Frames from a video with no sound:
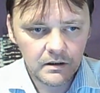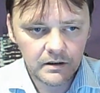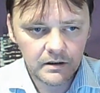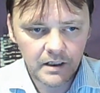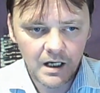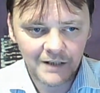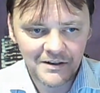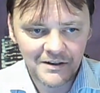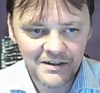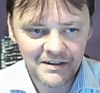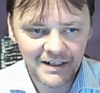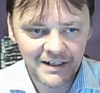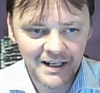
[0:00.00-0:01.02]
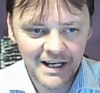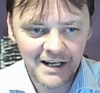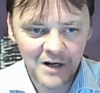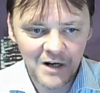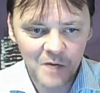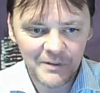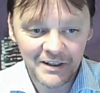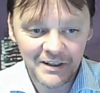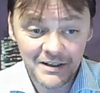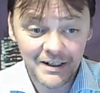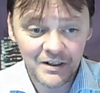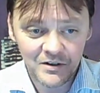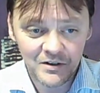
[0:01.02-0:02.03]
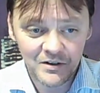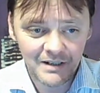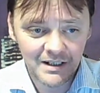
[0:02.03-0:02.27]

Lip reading: Carl and St. Clair harming the teachers.